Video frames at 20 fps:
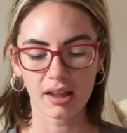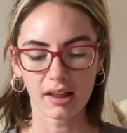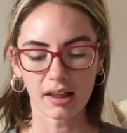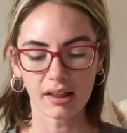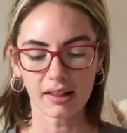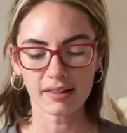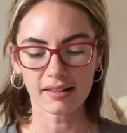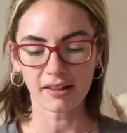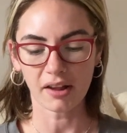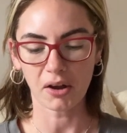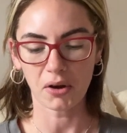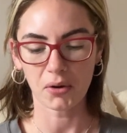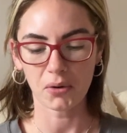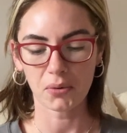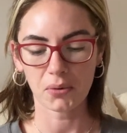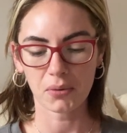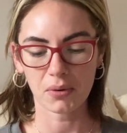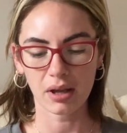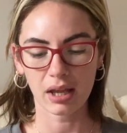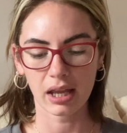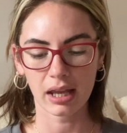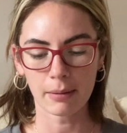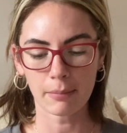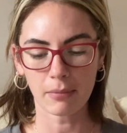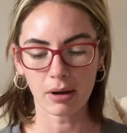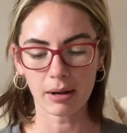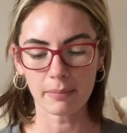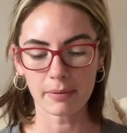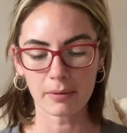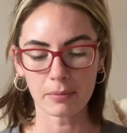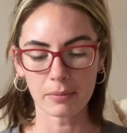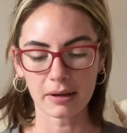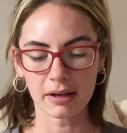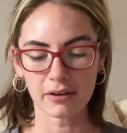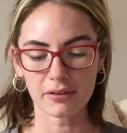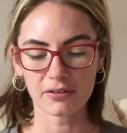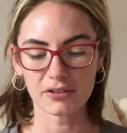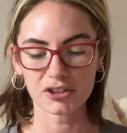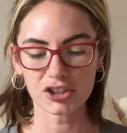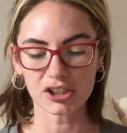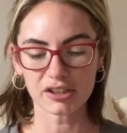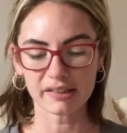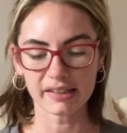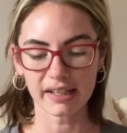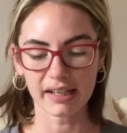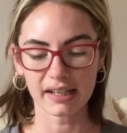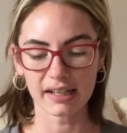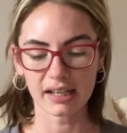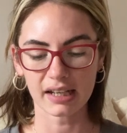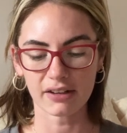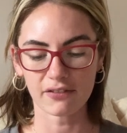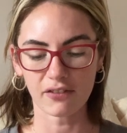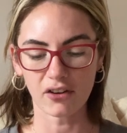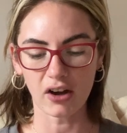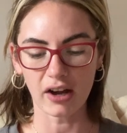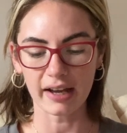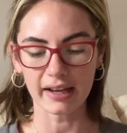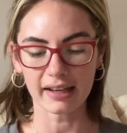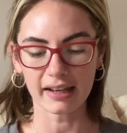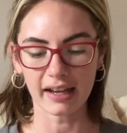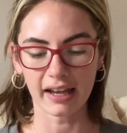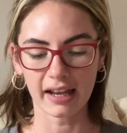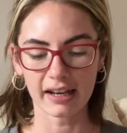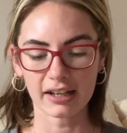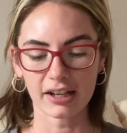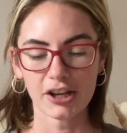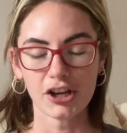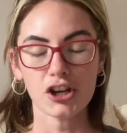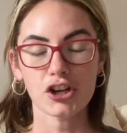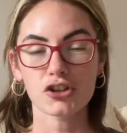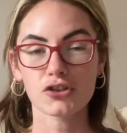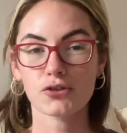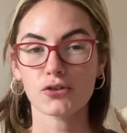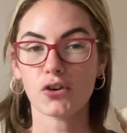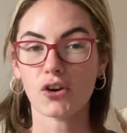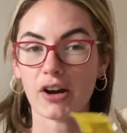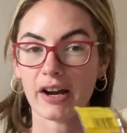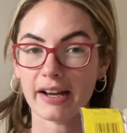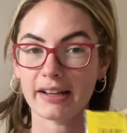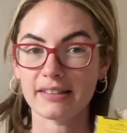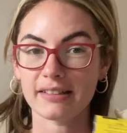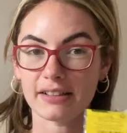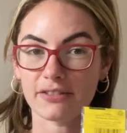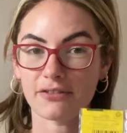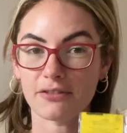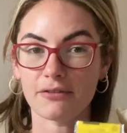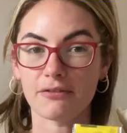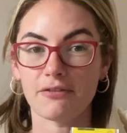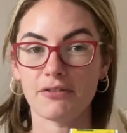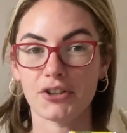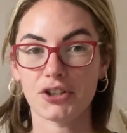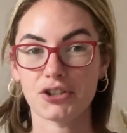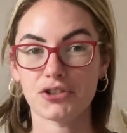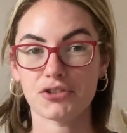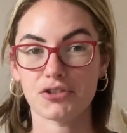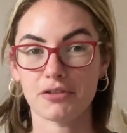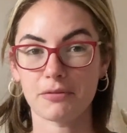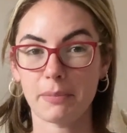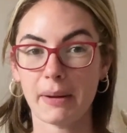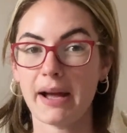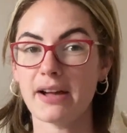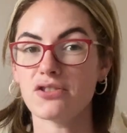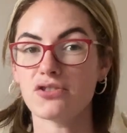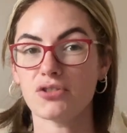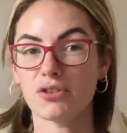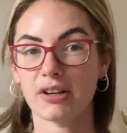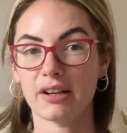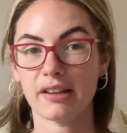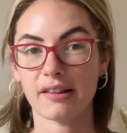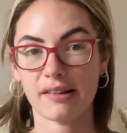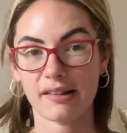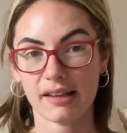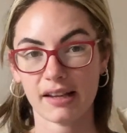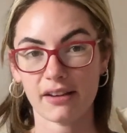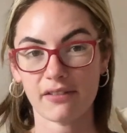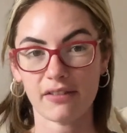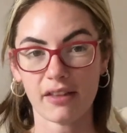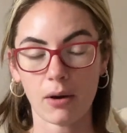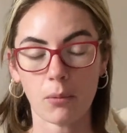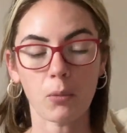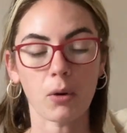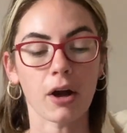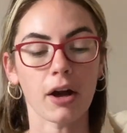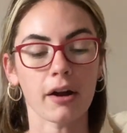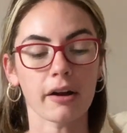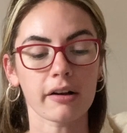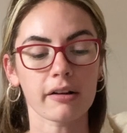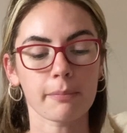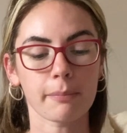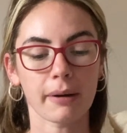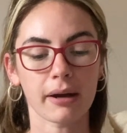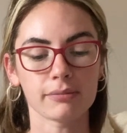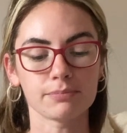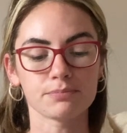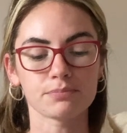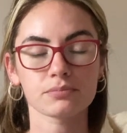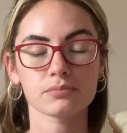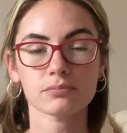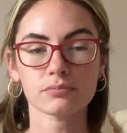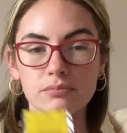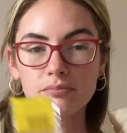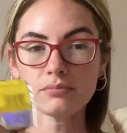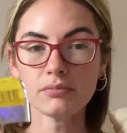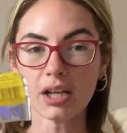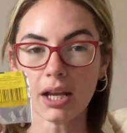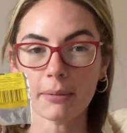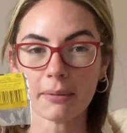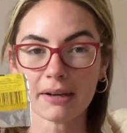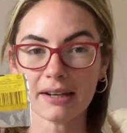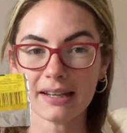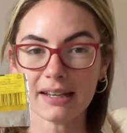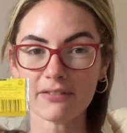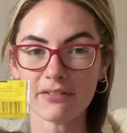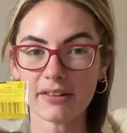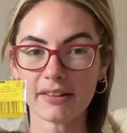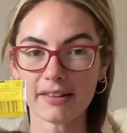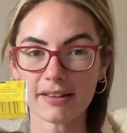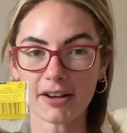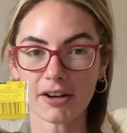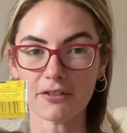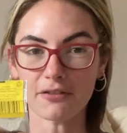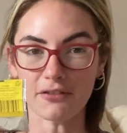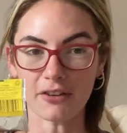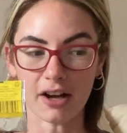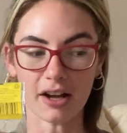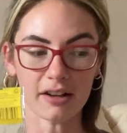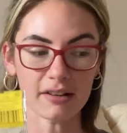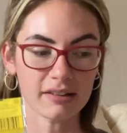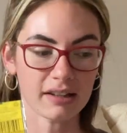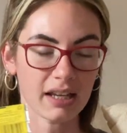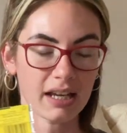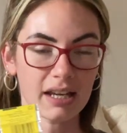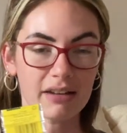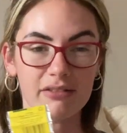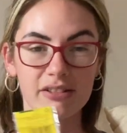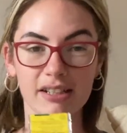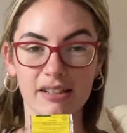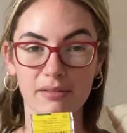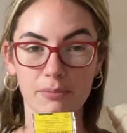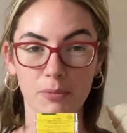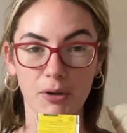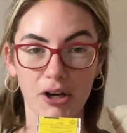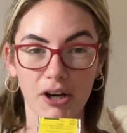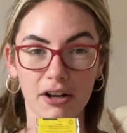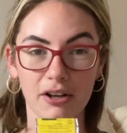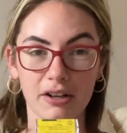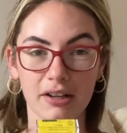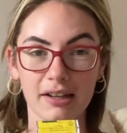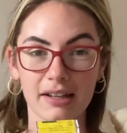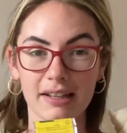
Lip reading: So it might be worth just seeing if I can try a different version of pak choi and see if that works. But I'm going to give this a go first. If it doesn't work,